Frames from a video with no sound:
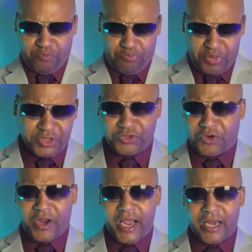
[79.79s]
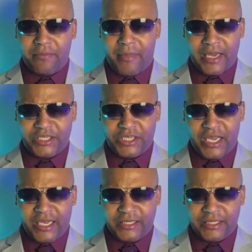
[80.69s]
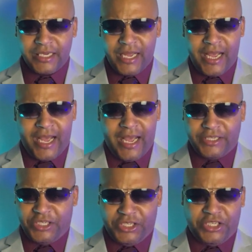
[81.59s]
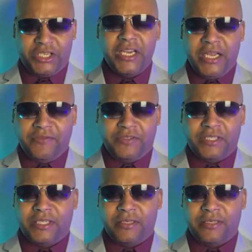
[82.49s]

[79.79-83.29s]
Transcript: puts her head in my chest and just sniffs.